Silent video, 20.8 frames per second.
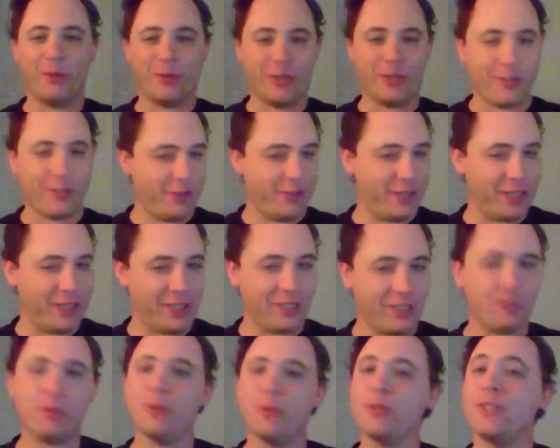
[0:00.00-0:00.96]
stuff, I'll get
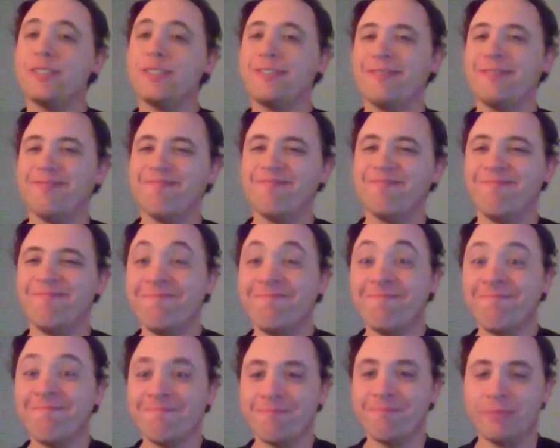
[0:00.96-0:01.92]
this posted.
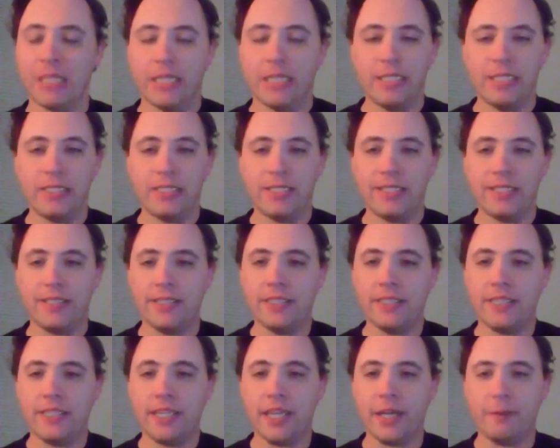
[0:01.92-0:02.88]

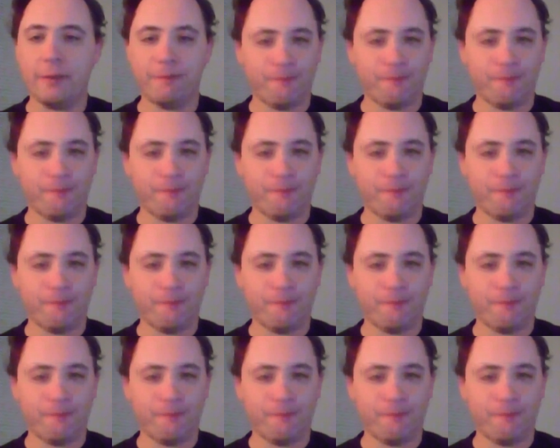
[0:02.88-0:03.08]
See you later.